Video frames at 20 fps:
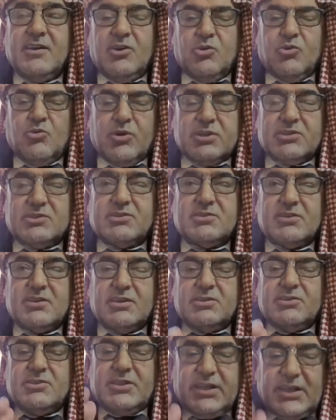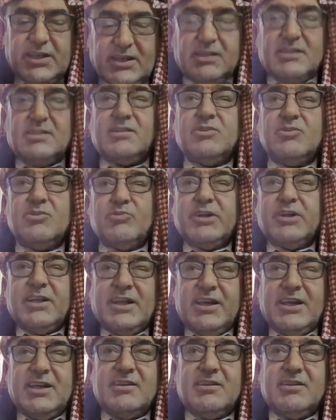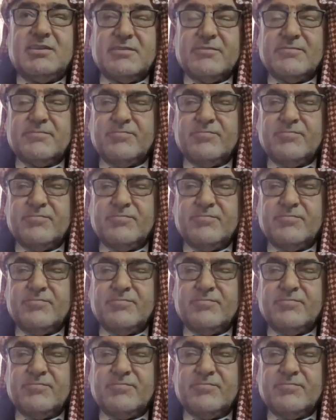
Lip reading: what indeed we need